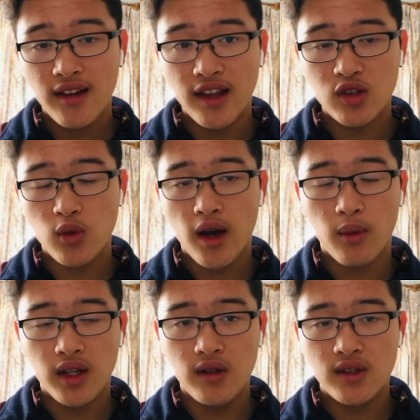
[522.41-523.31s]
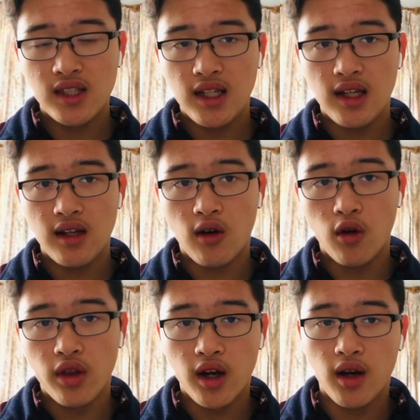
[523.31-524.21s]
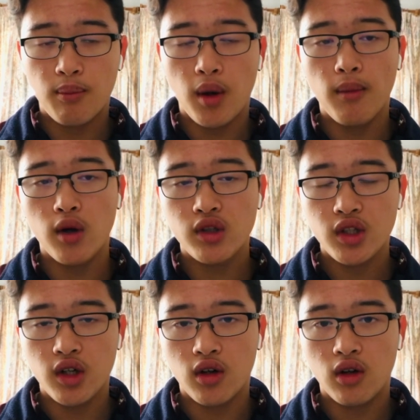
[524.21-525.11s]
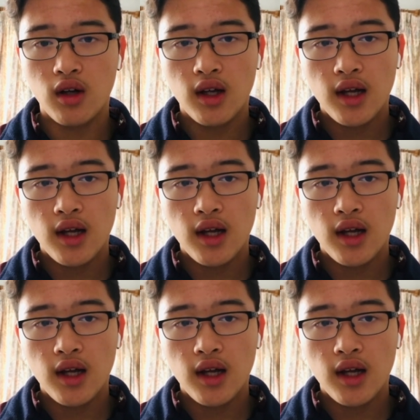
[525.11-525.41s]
That's why when you see all the promotional